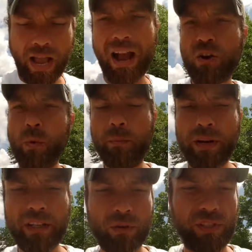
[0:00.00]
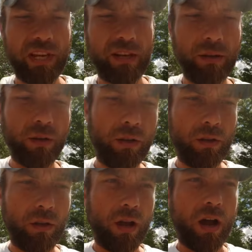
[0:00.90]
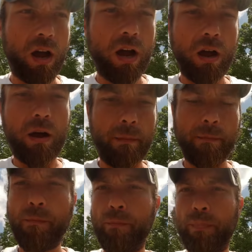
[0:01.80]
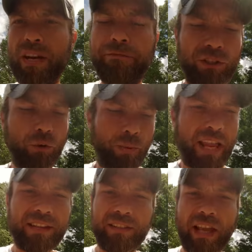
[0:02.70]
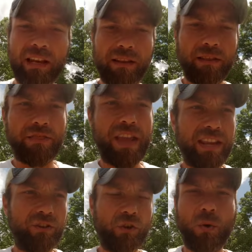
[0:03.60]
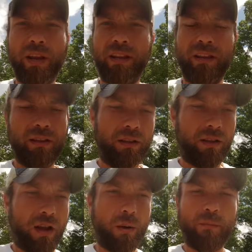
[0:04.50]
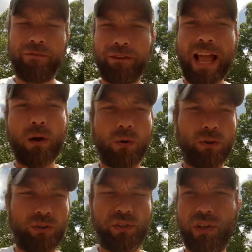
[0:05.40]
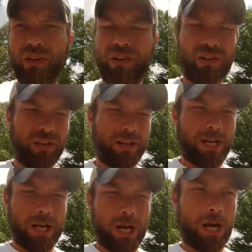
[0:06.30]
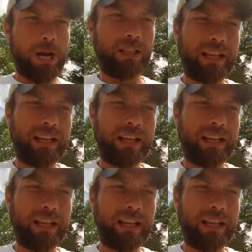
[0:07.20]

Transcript: how can we bring those in? Um, beneficial plants that they enjoy, um, flowers. Uh,